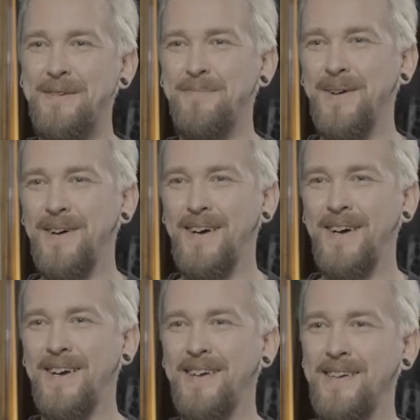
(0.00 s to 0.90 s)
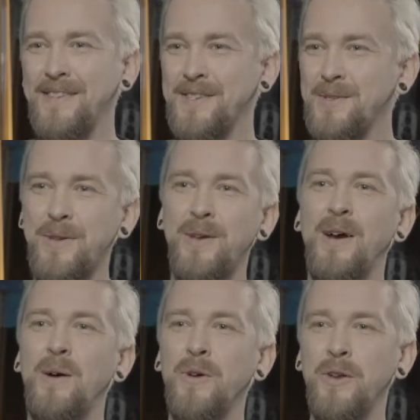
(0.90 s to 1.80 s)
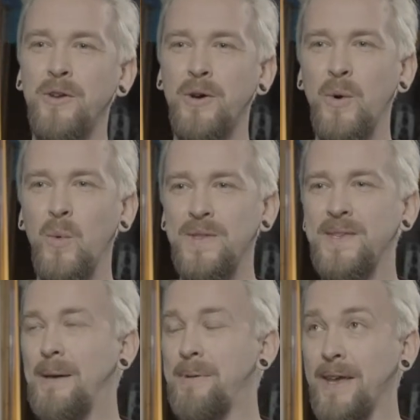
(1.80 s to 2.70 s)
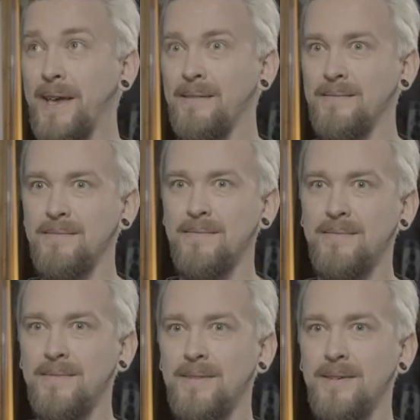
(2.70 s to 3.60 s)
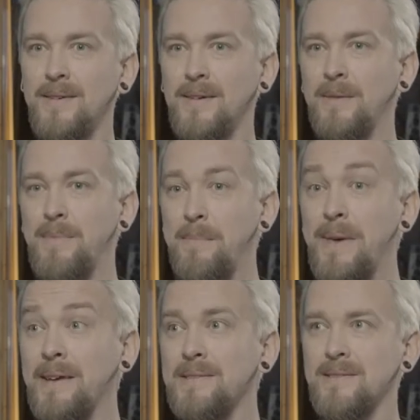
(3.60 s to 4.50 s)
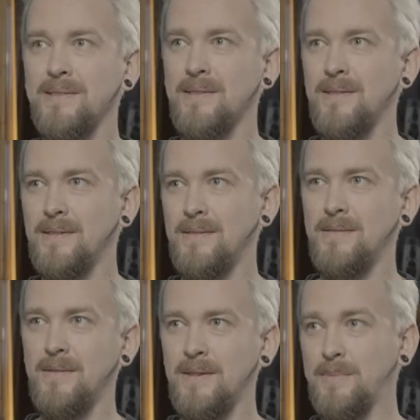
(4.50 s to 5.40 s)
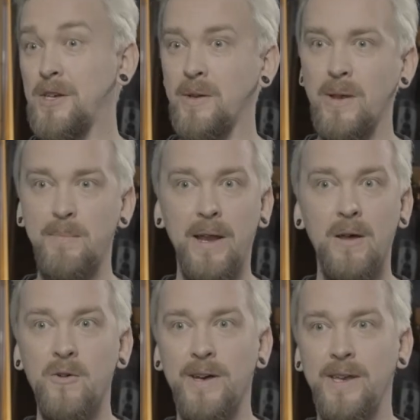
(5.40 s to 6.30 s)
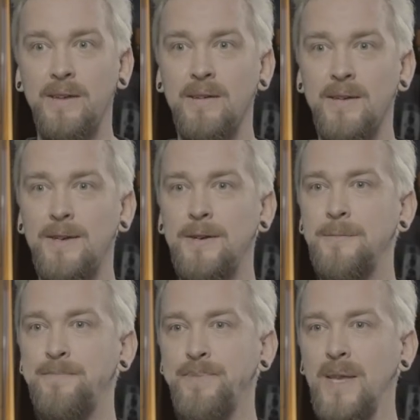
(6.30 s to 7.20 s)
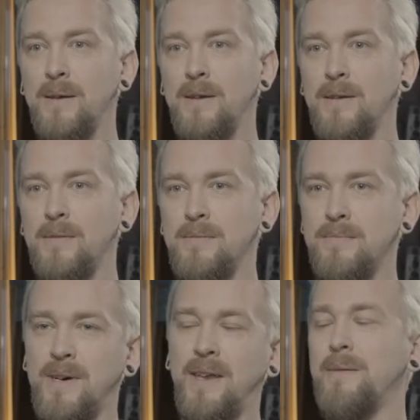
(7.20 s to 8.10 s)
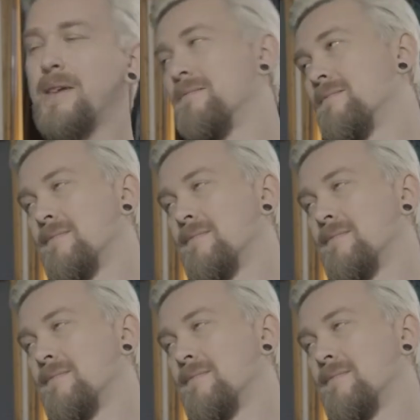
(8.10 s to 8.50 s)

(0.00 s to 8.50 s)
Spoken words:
but in the studio I want to know what's happening in my mix, especially in my low end. But I mean,